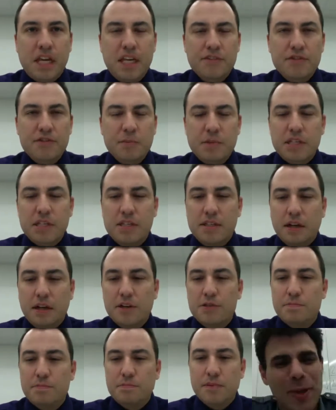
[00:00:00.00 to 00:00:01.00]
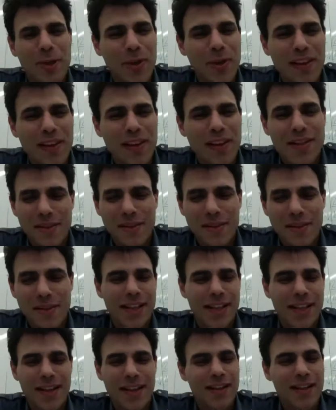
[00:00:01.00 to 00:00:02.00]
I don't think I would be doing that. Sorry,
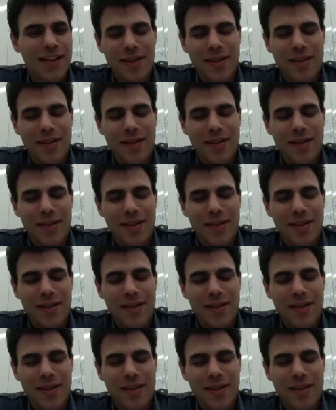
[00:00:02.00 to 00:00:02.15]
David.